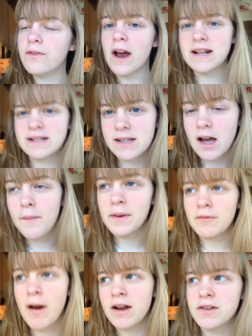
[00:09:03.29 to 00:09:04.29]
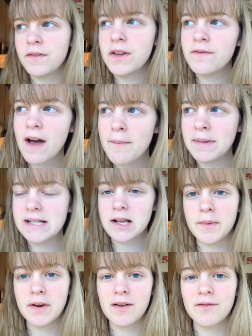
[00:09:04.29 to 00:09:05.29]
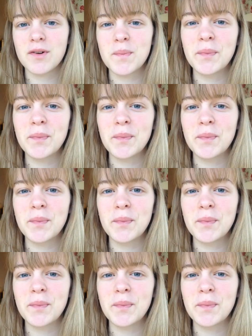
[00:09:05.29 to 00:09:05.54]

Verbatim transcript: friends coming round, a few families coming round for a